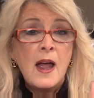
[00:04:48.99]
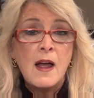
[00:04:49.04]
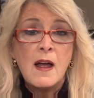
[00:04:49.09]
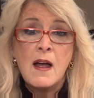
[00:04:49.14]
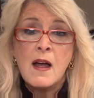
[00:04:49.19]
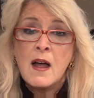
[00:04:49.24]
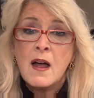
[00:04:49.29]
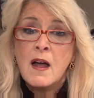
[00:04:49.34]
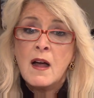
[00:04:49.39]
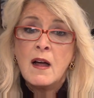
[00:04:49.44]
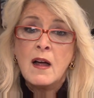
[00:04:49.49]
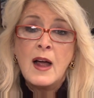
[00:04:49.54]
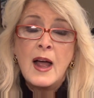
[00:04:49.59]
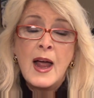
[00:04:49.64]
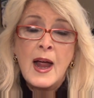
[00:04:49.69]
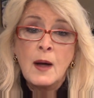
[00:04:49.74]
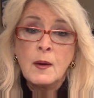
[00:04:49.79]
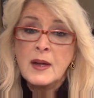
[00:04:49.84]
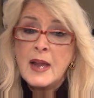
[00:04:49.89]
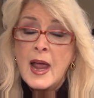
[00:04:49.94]
Uh,
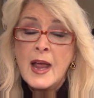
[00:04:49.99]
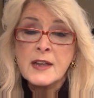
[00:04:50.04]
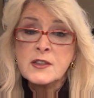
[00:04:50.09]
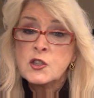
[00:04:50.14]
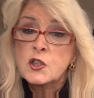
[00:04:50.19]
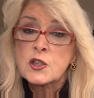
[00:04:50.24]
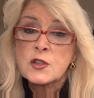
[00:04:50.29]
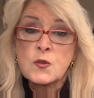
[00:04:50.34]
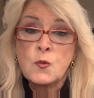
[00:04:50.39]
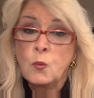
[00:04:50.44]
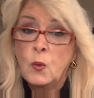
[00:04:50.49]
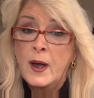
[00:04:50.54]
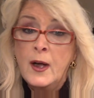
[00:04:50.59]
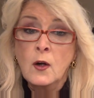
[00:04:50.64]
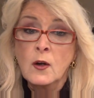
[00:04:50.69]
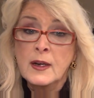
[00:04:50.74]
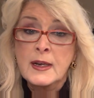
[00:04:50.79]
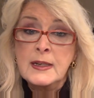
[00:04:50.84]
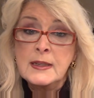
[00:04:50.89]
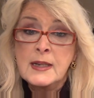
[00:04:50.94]
I, I just
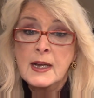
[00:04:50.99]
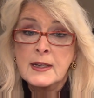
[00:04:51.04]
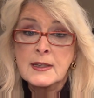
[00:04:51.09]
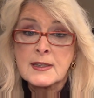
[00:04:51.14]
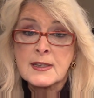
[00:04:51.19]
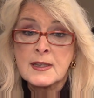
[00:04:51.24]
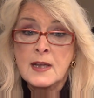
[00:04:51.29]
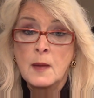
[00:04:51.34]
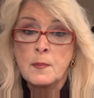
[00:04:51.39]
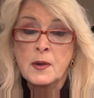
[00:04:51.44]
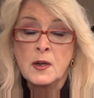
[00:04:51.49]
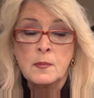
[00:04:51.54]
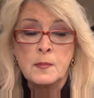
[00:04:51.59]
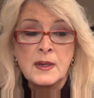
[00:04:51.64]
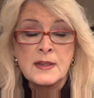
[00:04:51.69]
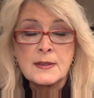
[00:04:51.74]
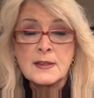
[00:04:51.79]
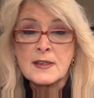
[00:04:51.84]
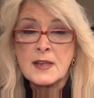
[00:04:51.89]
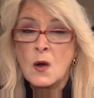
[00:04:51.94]
rarely take
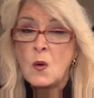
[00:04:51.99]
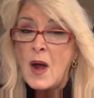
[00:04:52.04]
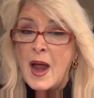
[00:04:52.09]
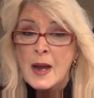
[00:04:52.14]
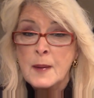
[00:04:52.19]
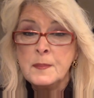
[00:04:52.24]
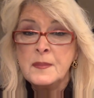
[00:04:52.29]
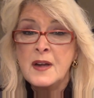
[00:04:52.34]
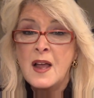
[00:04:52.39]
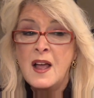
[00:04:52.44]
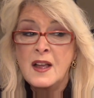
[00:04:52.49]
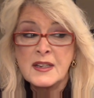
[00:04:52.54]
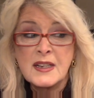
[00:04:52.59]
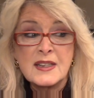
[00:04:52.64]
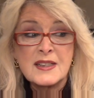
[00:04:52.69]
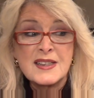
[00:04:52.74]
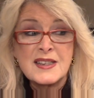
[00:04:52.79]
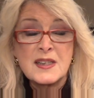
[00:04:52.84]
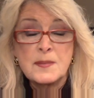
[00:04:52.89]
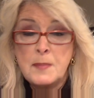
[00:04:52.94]
supplements, so I'm
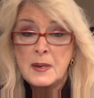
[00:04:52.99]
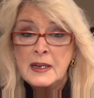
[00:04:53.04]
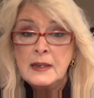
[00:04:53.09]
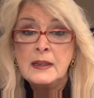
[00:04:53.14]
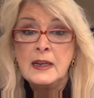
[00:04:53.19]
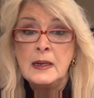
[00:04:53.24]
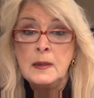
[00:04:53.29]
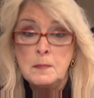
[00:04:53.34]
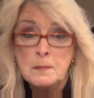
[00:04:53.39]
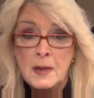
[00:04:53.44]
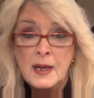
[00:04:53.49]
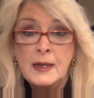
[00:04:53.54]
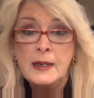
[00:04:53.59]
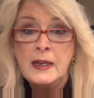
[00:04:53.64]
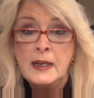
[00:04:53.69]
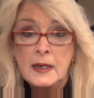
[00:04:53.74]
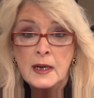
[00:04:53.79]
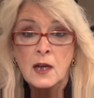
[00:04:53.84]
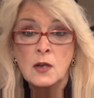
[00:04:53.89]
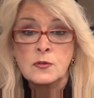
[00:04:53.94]
not spending
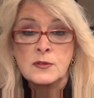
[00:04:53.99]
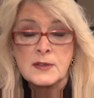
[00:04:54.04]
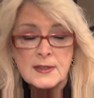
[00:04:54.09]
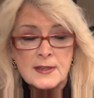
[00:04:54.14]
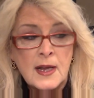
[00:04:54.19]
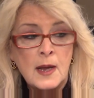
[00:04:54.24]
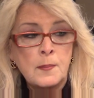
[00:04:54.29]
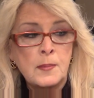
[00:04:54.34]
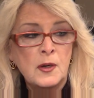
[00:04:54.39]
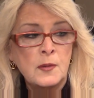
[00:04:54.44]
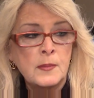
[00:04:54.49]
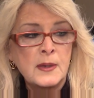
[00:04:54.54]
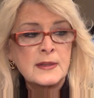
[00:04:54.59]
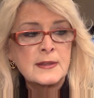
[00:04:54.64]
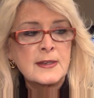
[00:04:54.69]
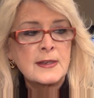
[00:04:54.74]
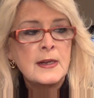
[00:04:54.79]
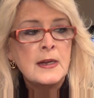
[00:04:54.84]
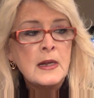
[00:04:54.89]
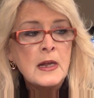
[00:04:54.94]
money on
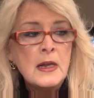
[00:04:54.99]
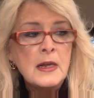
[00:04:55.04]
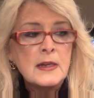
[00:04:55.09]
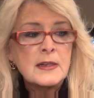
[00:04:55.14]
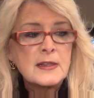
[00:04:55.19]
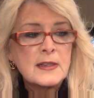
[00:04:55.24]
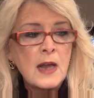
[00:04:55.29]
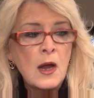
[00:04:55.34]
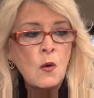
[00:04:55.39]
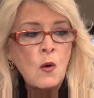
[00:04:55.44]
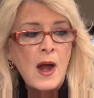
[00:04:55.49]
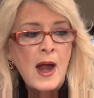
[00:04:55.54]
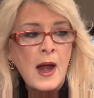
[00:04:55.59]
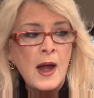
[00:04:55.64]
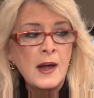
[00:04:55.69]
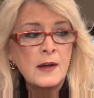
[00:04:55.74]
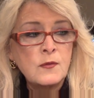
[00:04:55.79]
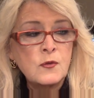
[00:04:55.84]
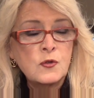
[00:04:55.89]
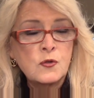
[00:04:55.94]
supplements. So
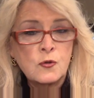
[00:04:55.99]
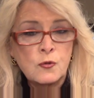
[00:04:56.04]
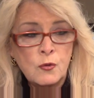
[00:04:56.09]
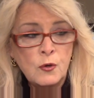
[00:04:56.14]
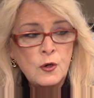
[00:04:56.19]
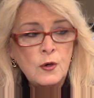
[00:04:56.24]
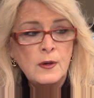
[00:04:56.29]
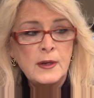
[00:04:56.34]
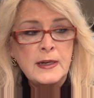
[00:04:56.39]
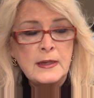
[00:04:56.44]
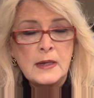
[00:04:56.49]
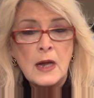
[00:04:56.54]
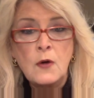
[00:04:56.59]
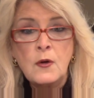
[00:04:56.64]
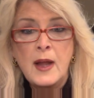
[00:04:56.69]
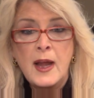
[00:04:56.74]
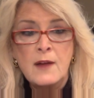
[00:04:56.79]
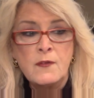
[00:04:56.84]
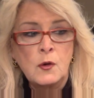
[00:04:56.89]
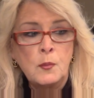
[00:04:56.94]
I truly
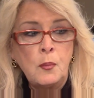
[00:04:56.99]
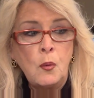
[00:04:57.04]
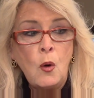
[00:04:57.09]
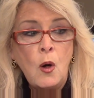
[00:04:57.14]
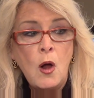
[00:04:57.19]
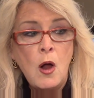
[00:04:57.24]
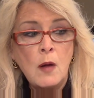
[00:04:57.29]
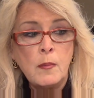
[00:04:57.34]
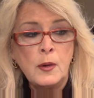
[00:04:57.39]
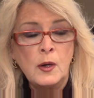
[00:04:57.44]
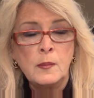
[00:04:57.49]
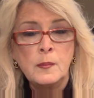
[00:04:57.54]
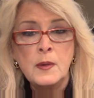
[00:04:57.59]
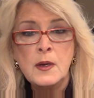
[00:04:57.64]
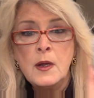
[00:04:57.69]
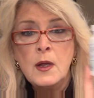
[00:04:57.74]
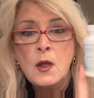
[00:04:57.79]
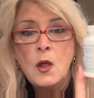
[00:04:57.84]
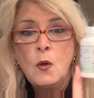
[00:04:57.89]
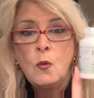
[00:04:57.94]
don't have a problem
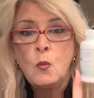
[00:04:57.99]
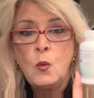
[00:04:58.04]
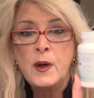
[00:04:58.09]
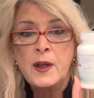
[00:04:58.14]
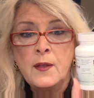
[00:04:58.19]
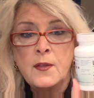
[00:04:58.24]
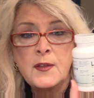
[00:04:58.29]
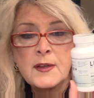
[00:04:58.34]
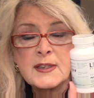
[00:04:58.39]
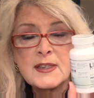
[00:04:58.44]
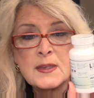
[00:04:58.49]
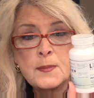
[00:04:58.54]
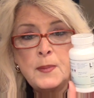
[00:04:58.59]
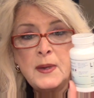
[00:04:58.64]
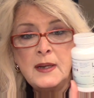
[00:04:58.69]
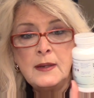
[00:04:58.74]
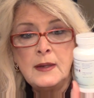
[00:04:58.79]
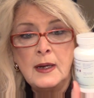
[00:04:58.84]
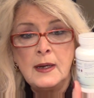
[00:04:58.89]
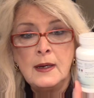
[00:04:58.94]
with
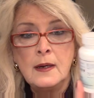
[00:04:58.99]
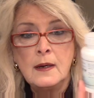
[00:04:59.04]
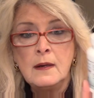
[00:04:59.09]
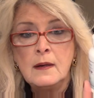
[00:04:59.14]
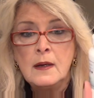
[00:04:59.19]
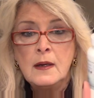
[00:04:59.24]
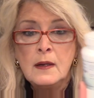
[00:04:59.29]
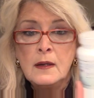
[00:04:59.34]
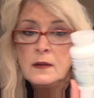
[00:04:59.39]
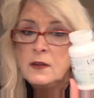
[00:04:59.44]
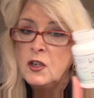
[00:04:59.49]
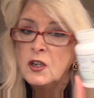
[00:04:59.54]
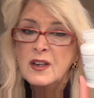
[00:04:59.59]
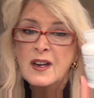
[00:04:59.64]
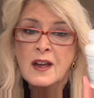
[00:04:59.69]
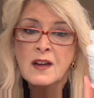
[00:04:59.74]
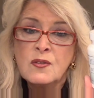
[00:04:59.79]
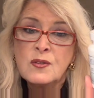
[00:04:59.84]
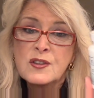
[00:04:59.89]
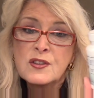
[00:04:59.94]
spending, you
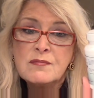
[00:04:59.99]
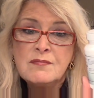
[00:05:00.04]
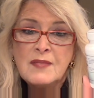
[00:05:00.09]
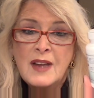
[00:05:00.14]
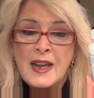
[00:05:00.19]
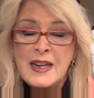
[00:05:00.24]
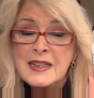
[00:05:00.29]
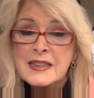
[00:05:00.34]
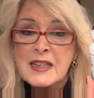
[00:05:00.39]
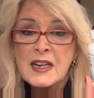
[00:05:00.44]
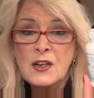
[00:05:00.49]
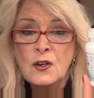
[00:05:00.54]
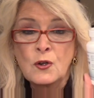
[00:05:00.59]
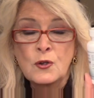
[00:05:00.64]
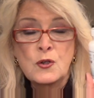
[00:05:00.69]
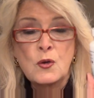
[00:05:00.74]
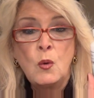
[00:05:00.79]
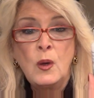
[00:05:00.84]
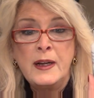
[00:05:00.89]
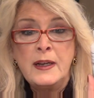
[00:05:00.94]
know, 18 or
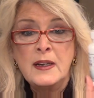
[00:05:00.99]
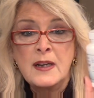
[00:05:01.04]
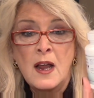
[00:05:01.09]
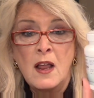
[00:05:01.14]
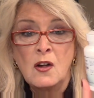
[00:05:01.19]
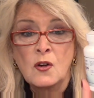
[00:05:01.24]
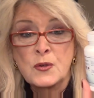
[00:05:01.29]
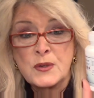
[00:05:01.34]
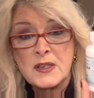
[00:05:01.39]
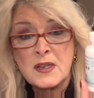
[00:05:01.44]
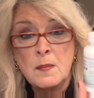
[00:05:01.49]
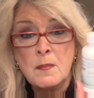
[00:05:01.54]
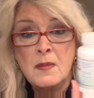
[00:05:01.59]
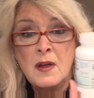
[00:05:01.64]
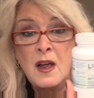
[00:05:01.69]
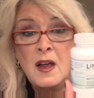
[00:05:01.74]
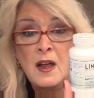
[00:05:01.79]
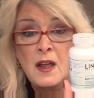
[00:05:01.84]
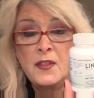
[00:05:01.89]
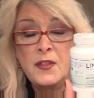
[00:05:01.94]
$20 a
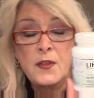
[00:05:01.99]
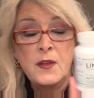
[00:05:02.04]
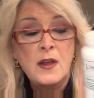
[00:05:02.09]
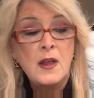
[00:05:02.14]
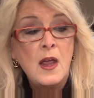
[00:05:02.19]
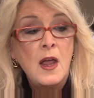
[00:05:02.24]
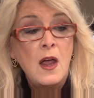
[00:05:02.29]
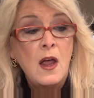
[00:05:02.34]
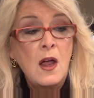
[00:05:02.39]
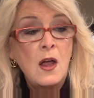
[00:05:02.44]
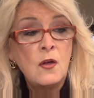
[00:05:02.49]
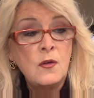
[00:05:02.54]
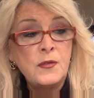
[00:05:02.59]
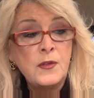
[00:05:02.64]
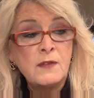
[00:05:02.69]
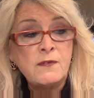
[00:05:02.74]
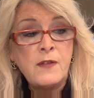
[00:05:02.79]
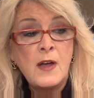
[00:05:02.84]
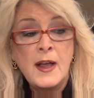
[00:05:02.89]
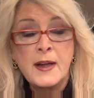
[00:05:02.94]
month on
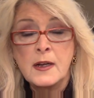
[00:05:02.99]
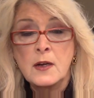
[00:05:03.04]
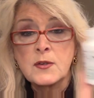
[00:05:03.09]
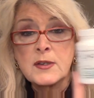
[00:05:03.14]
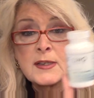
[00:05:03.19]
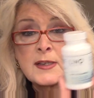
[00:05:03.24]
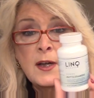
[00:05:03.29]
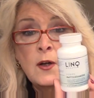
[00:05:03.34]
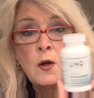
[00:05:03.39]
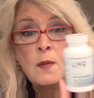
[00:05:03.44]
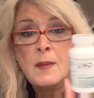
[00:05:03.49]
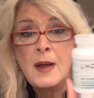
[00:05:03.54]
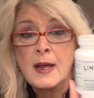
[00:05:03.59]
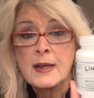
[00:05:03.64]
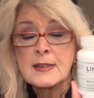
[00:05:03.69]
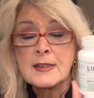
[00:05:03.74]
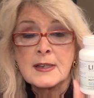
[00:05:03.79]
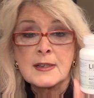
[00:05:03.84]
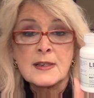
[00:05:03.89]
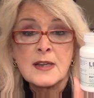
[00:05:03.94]
the
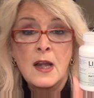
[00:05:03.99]
phytoceramides as